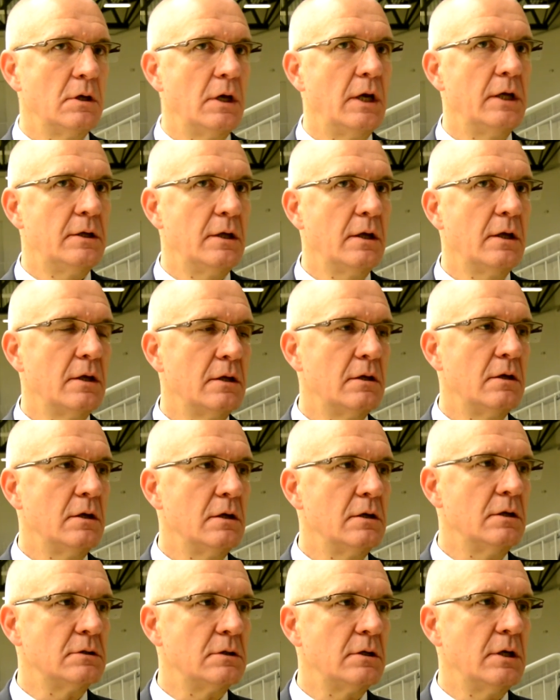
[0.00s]
I think it
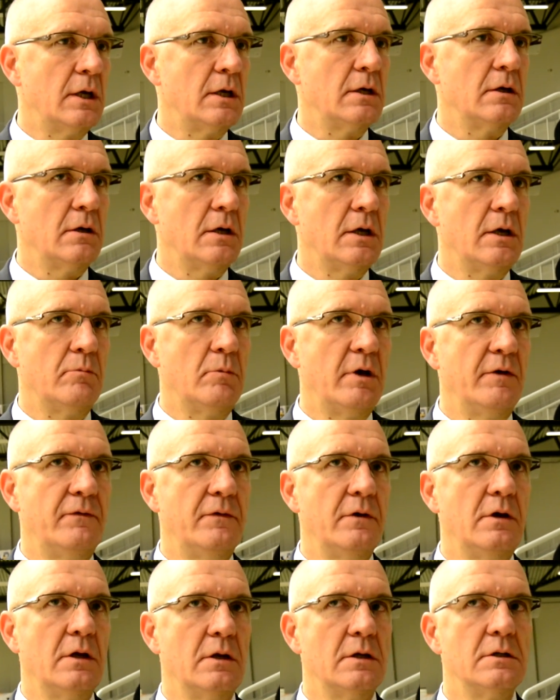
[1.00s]
is. Yeah, yeah. My
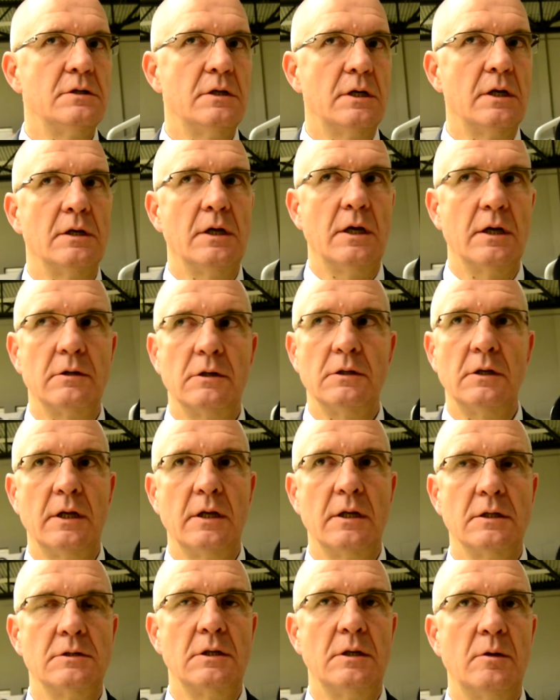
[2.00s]
feeling is yeah, yeah.
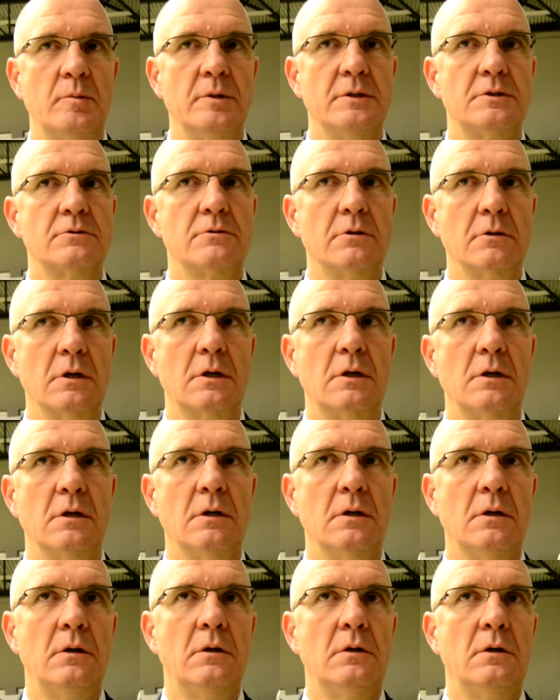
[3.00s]
League is a little bit stronger,
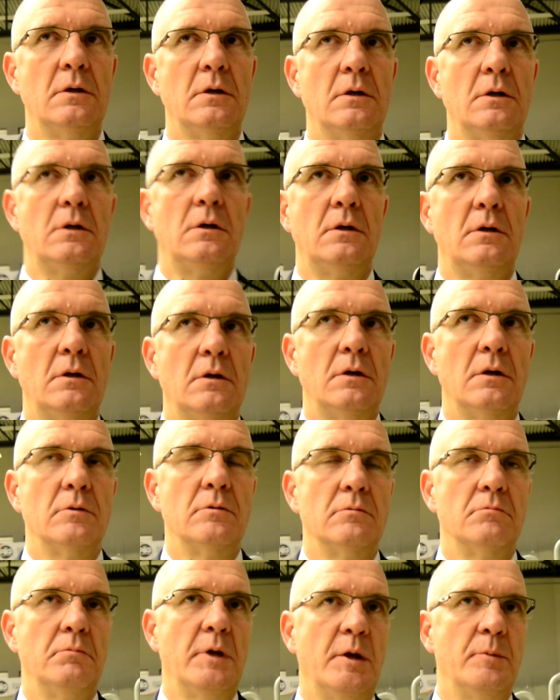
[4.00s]

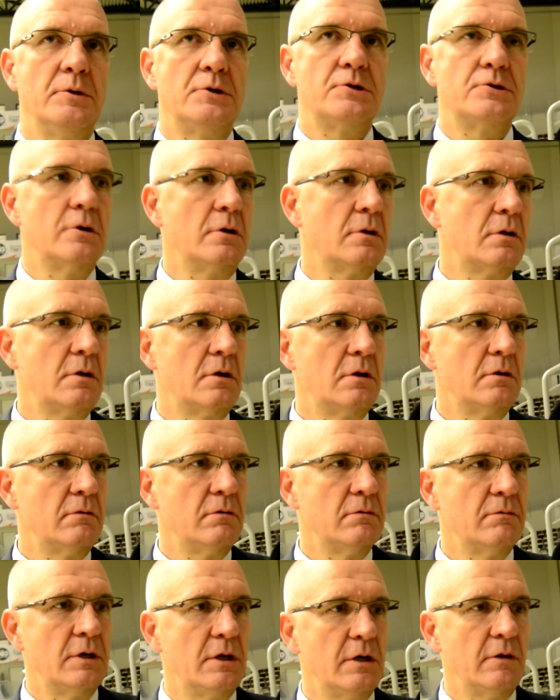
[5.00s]
maybe shorter.
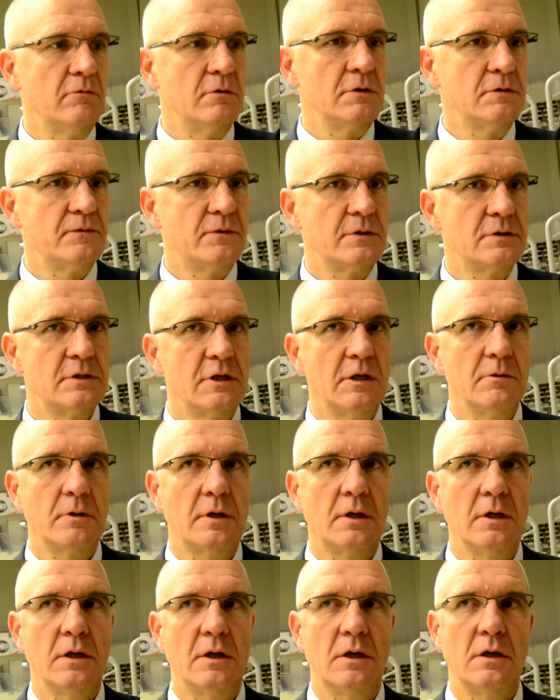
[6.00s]
When I was first time
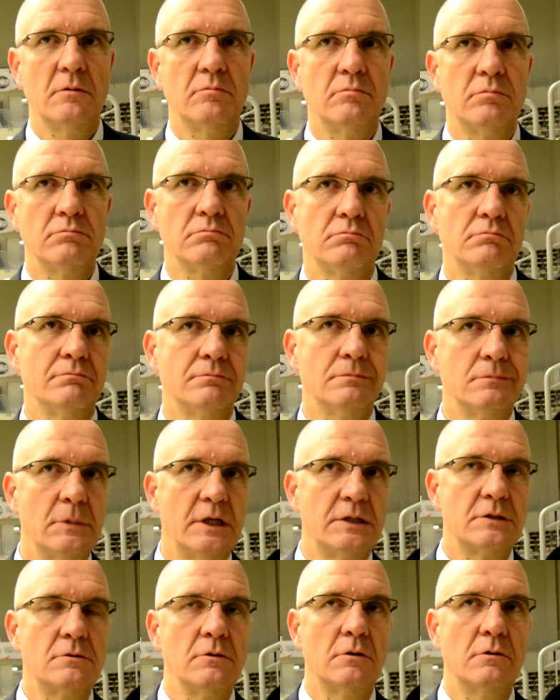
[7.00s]
here,
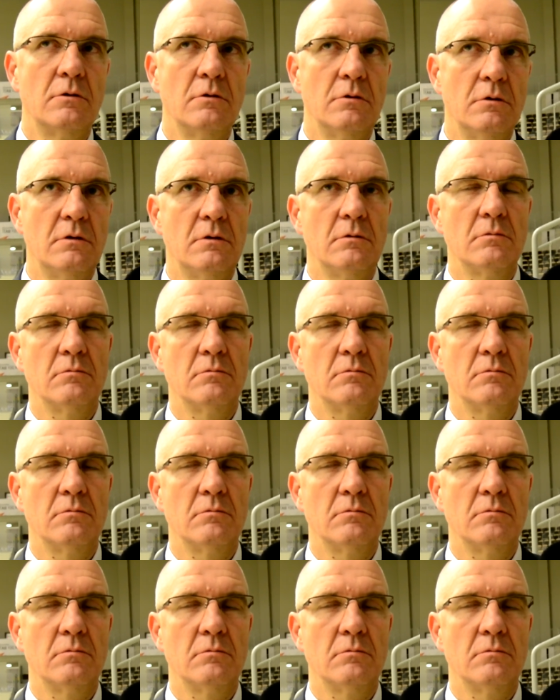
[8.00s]
it's not good.